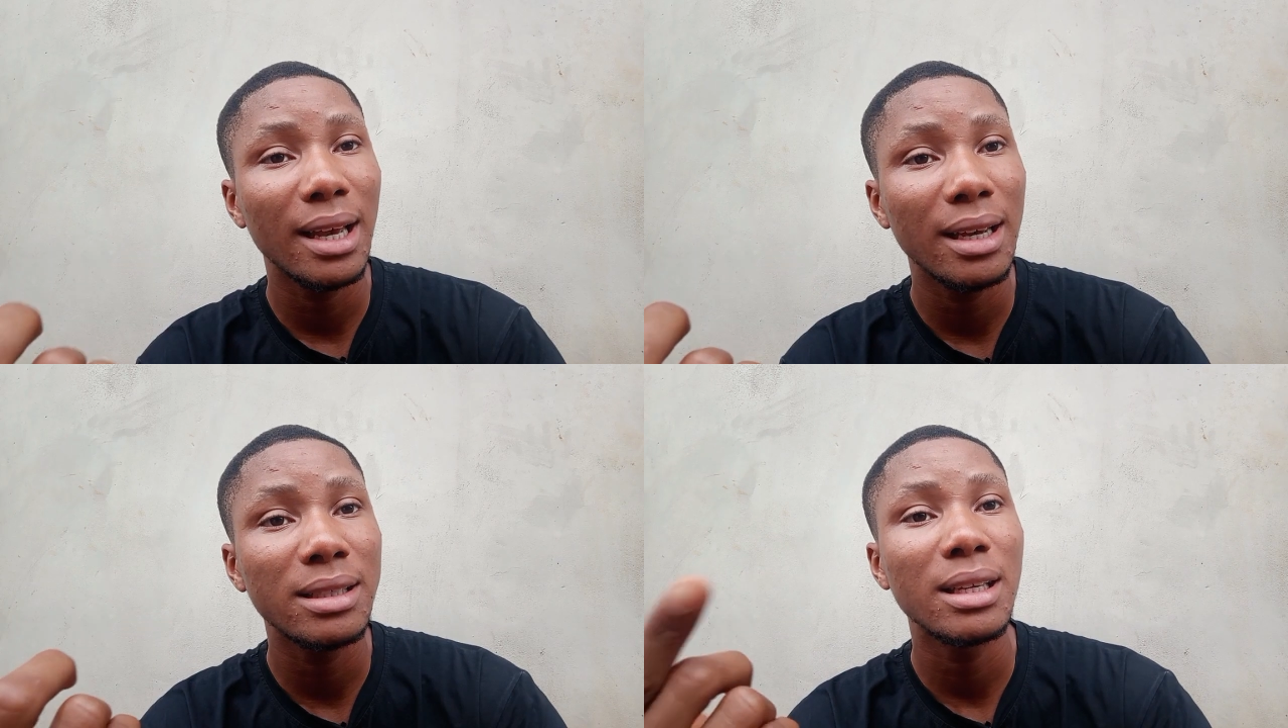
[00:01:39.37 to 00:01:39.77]

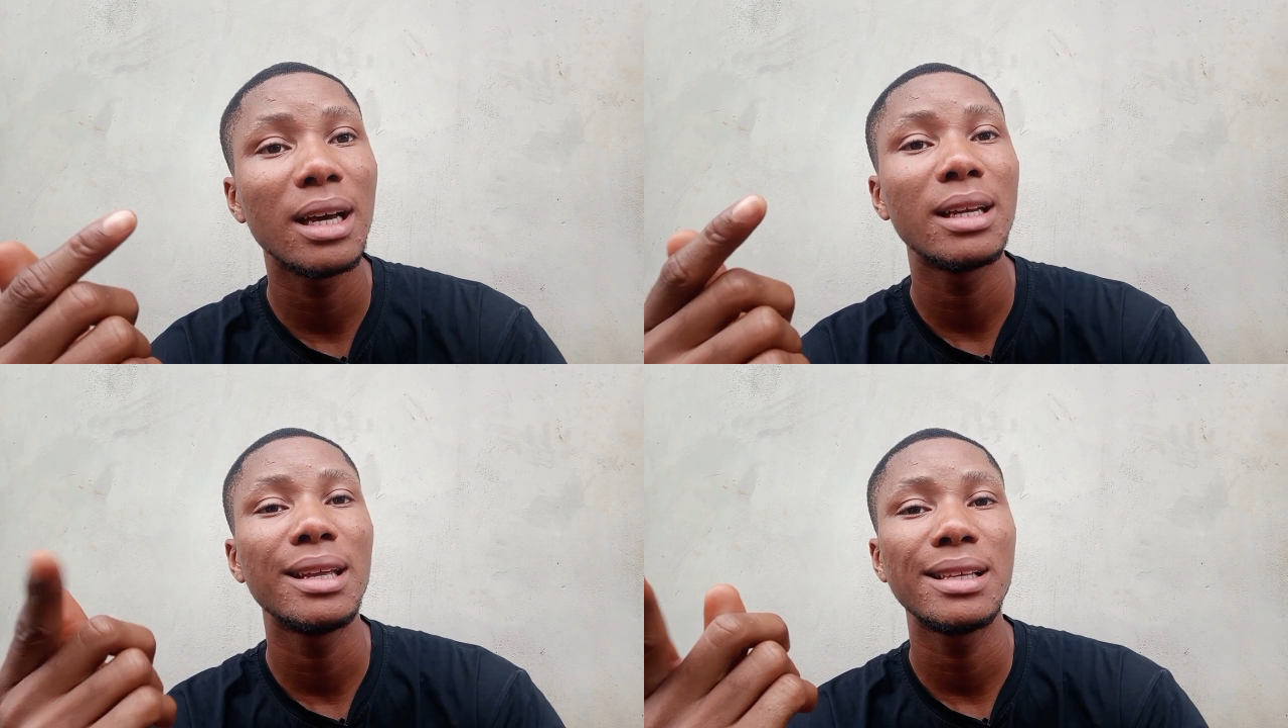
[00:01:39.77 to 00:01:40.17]
eggs,
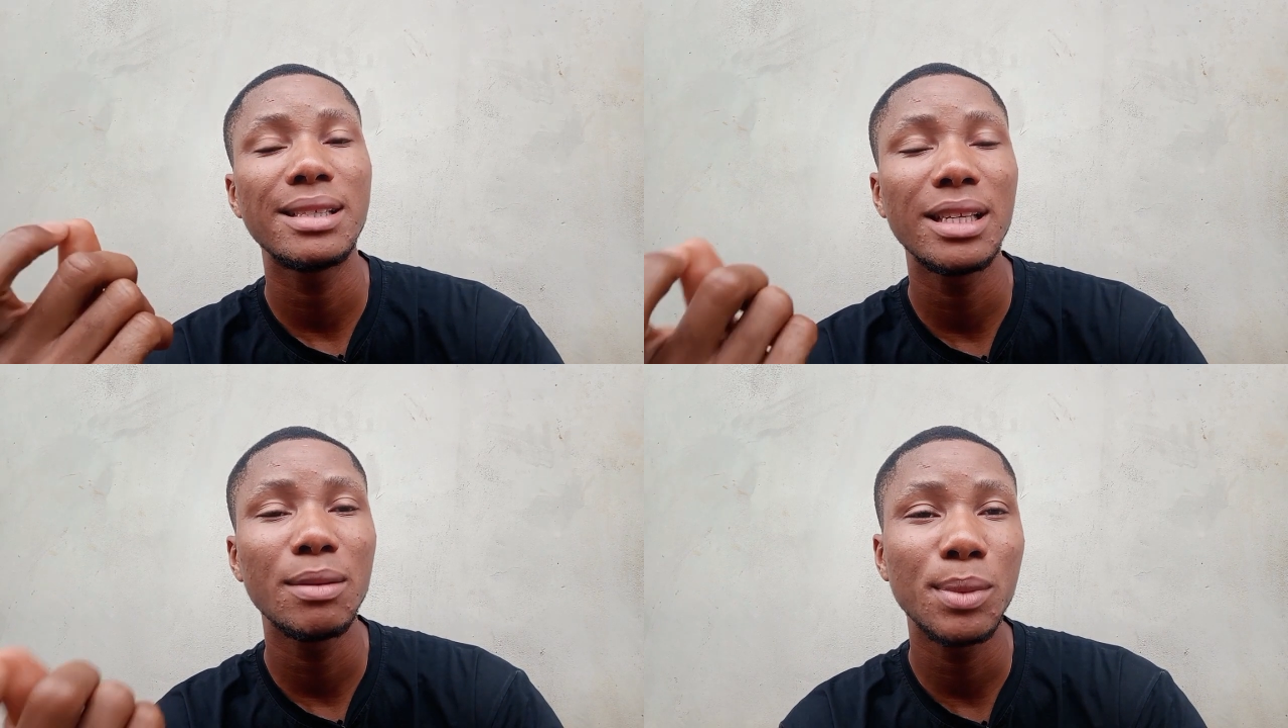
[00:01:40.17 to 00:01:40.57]
and at the
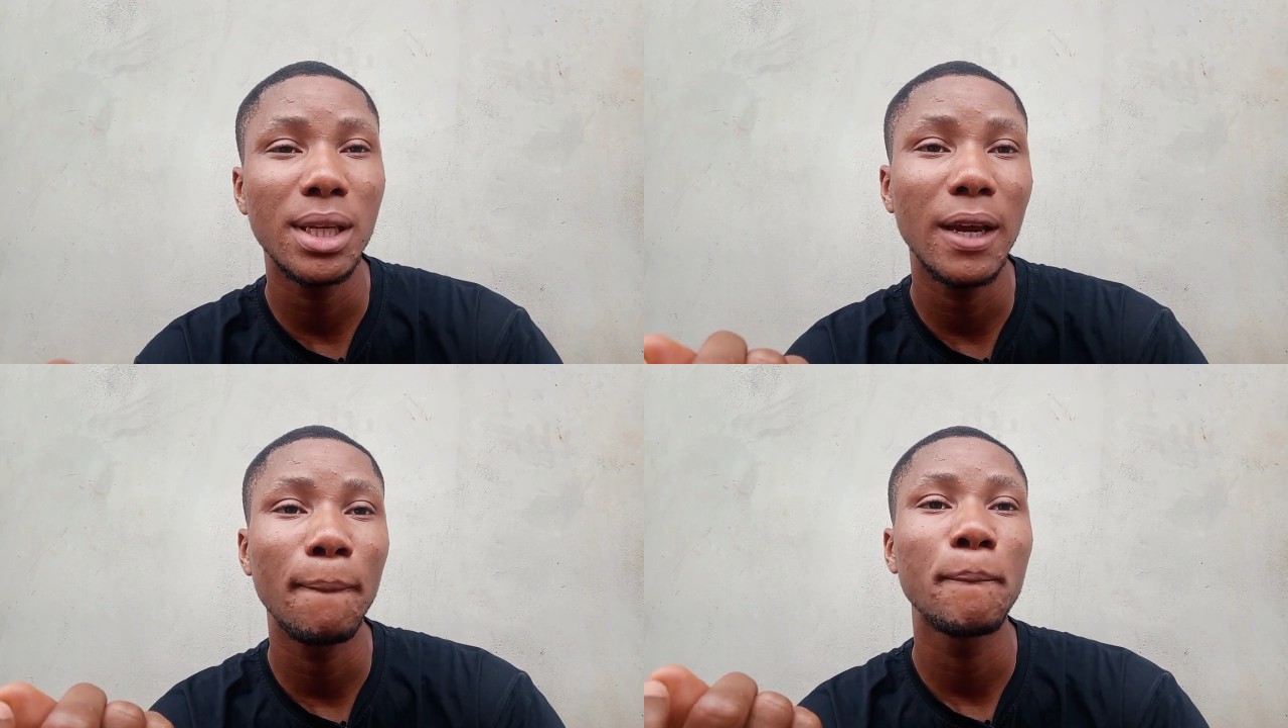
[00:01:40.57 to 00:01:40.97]
same
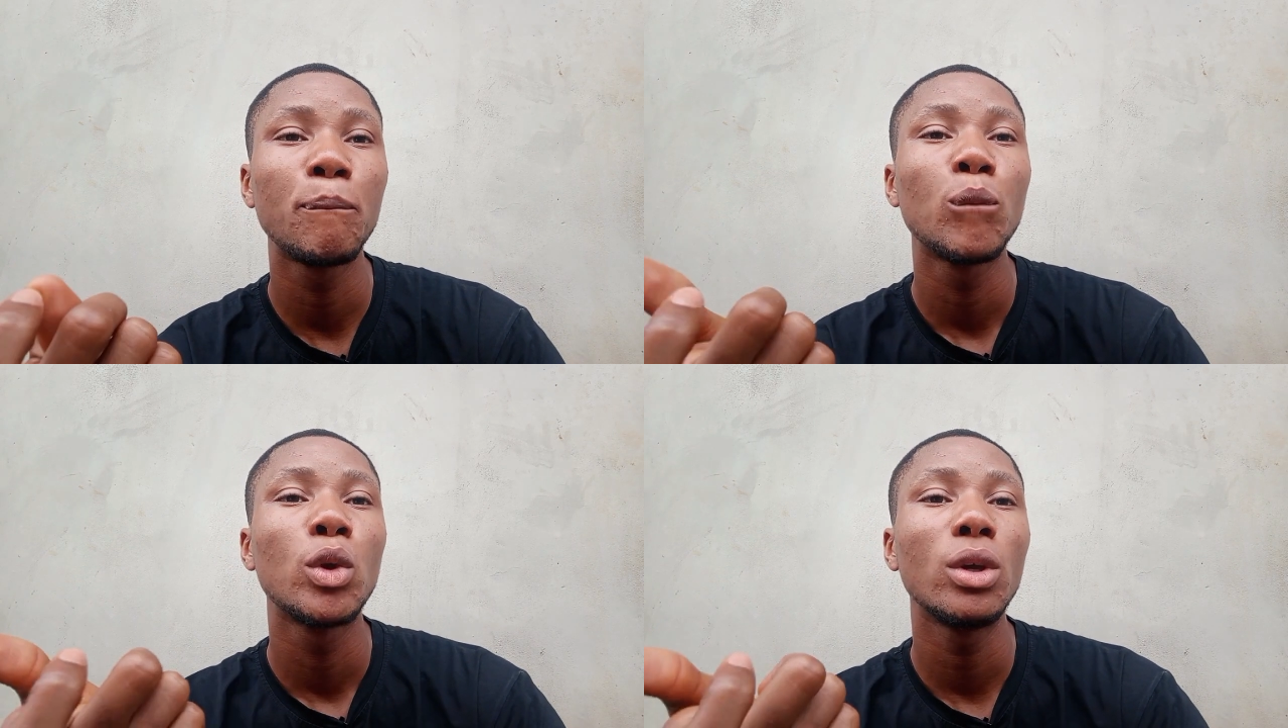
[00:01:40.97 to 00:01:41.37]
time
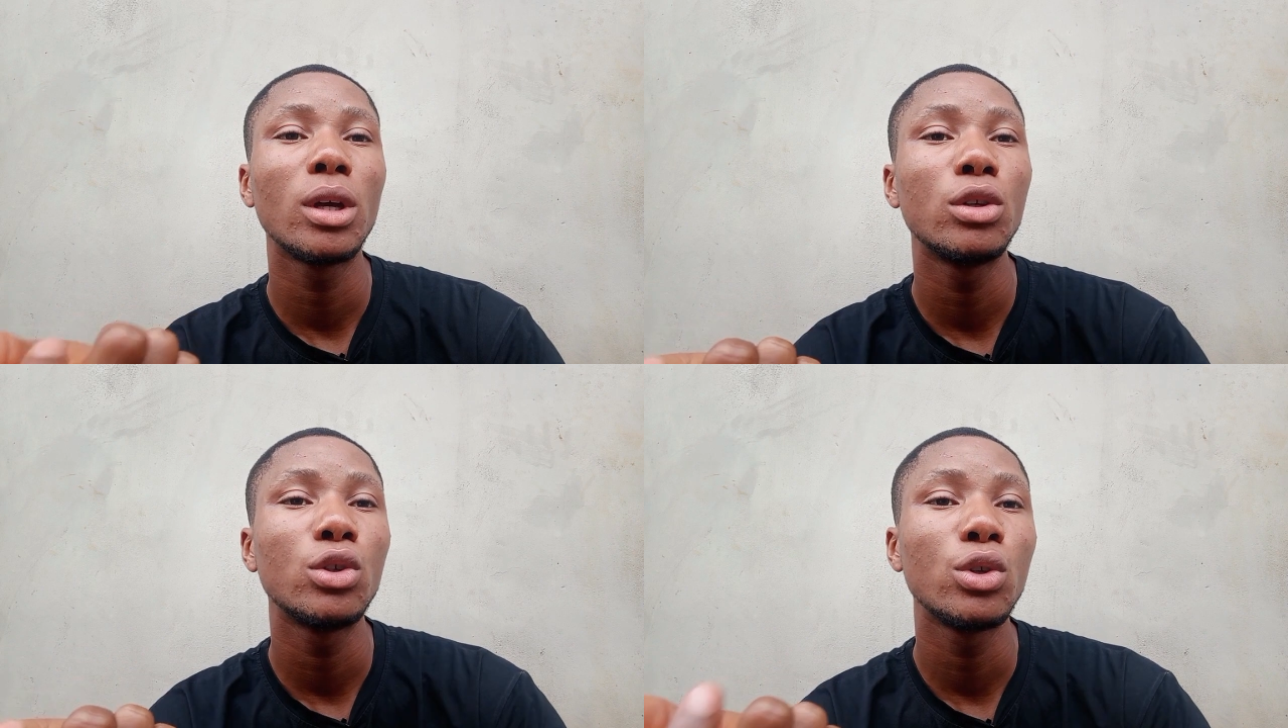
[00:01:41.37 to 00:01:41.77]
you
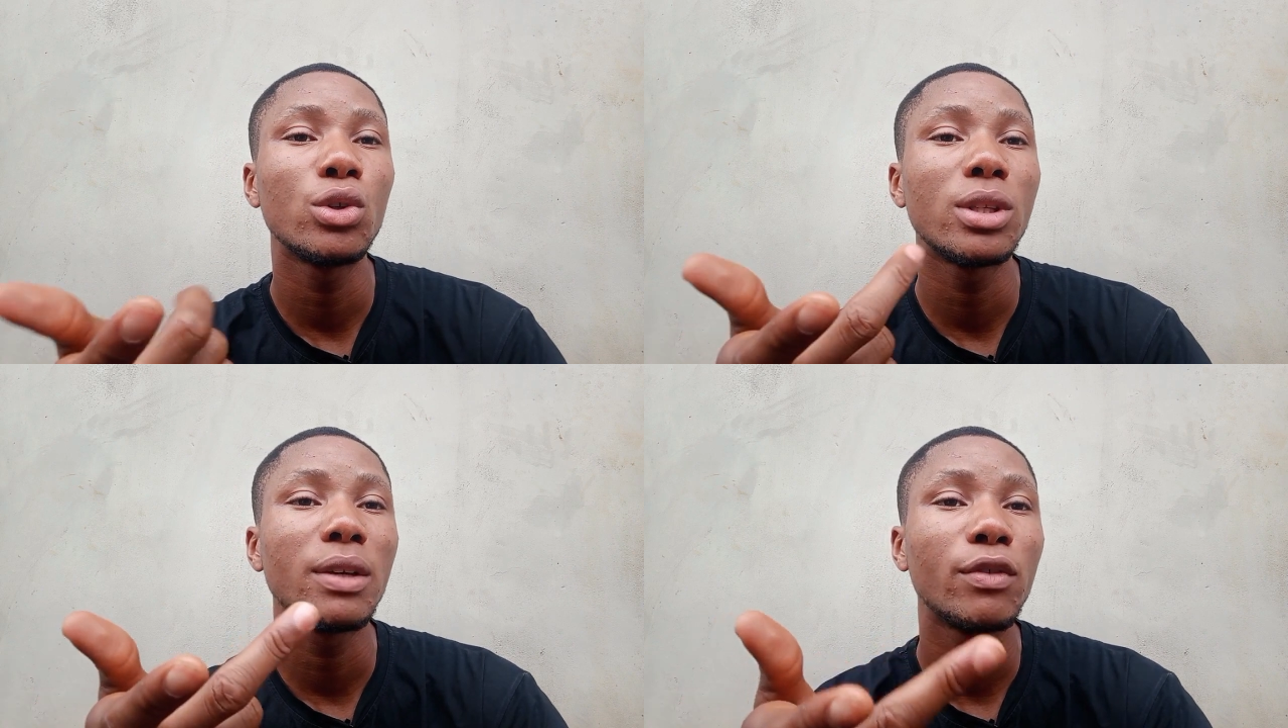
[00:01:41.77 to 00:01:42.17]
can also
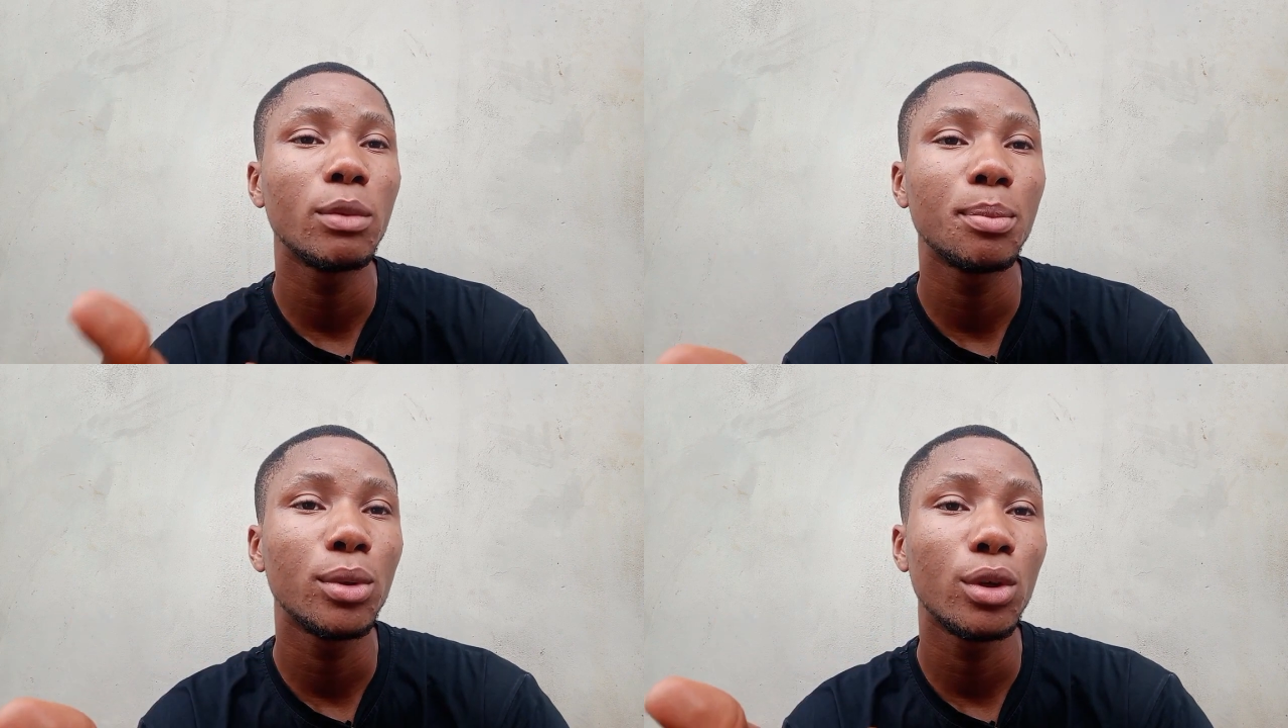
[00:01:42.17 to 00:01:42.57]
use them
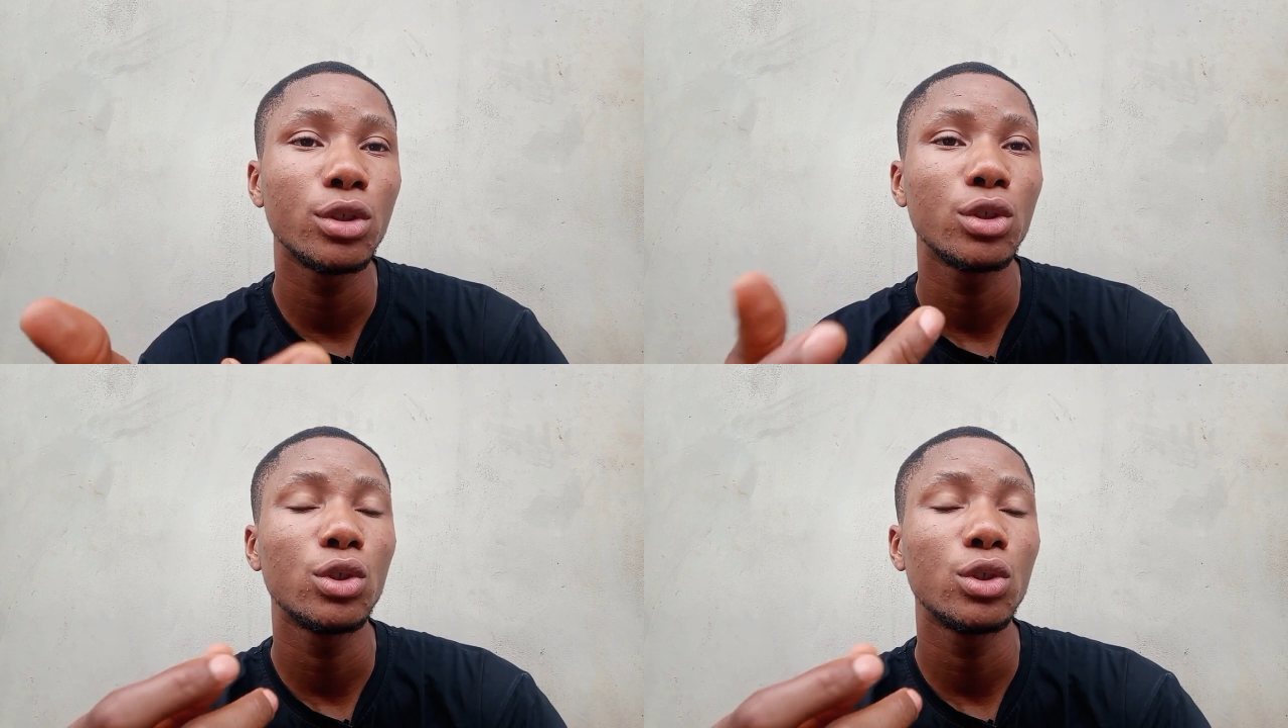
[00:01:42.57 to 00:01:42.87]
for meat production.